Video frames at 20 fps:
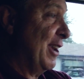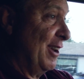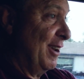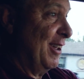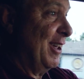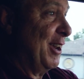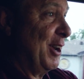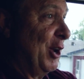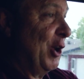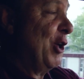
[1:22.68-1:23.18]
at
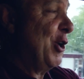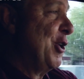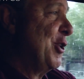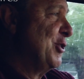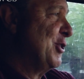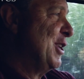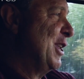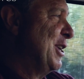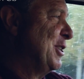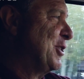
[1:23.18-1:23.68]
a
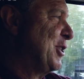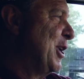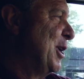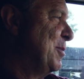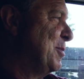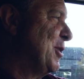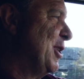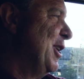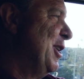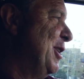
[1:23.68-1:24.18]
large
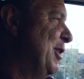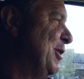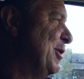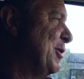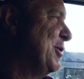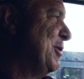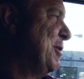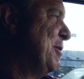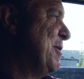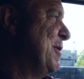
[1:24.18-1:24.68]
landscape scale.
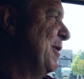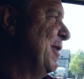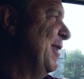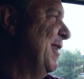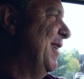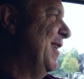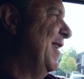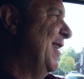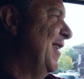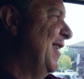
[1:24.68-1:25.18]
So
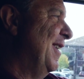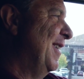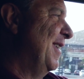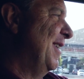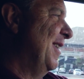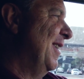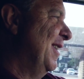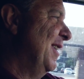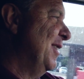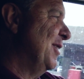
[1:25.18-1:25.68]

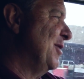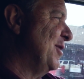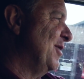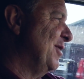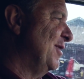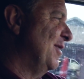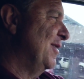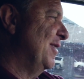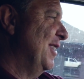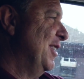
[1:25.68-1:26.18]

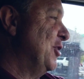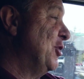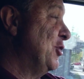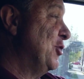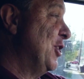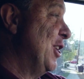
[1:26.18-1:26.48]
it's a